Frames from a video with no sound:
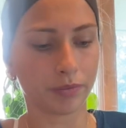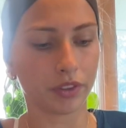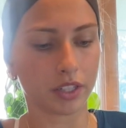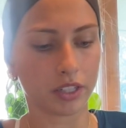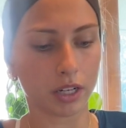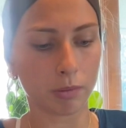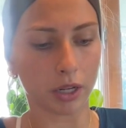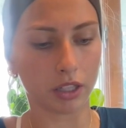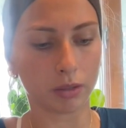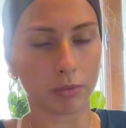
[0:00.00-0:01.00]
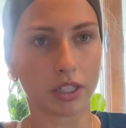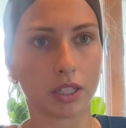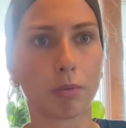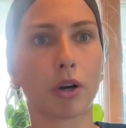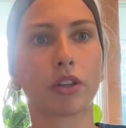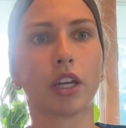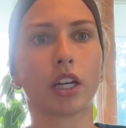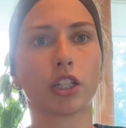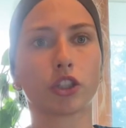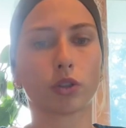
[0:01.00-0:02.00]
The cerebellum is the part that
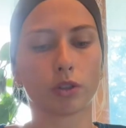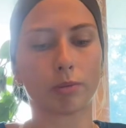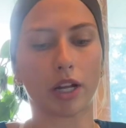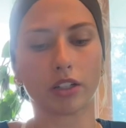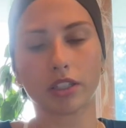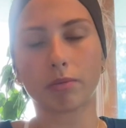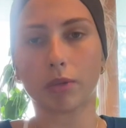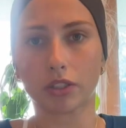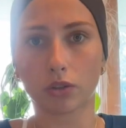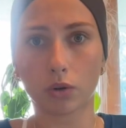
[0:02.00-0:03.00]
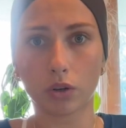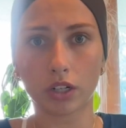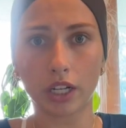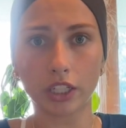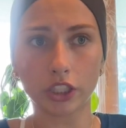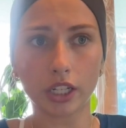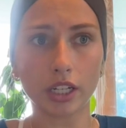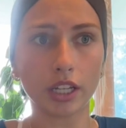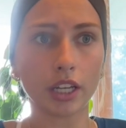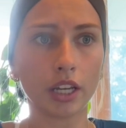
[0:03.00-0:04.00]
controls balance and muscle coordination,
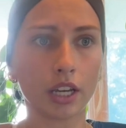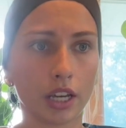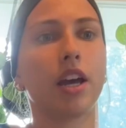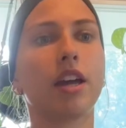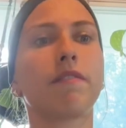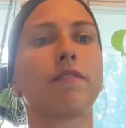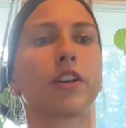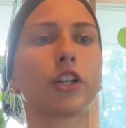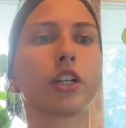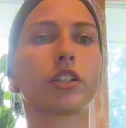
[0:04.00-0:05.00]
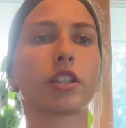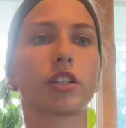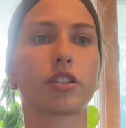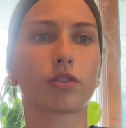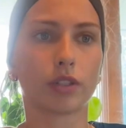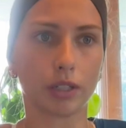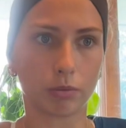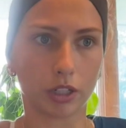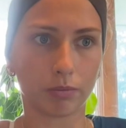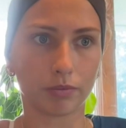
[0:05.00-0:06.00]
inferior to the
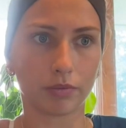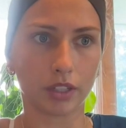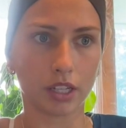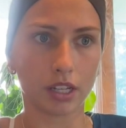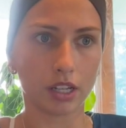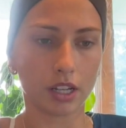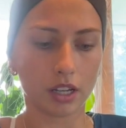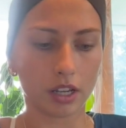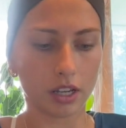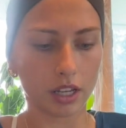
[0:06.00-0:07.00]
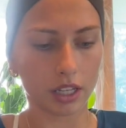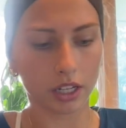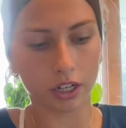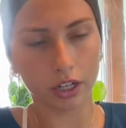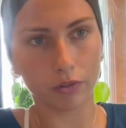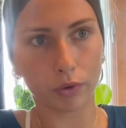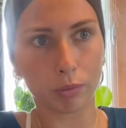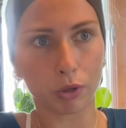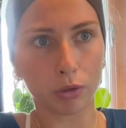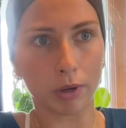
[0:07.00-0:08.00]
cerebrum. Here, if we
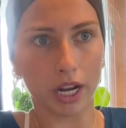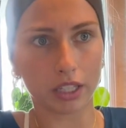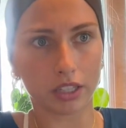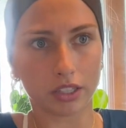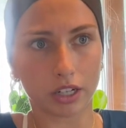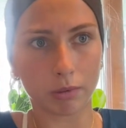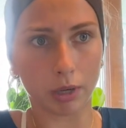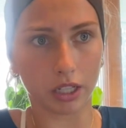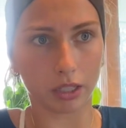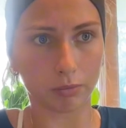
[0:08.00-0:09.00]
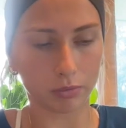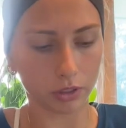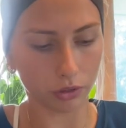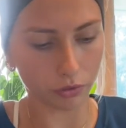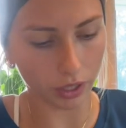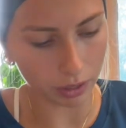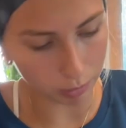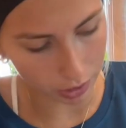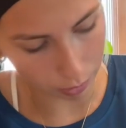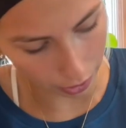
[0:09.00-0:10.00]
pull back the cerebellum, you'll find the
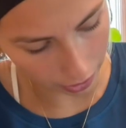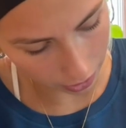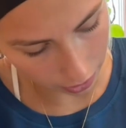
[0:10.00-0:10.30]
midbrain.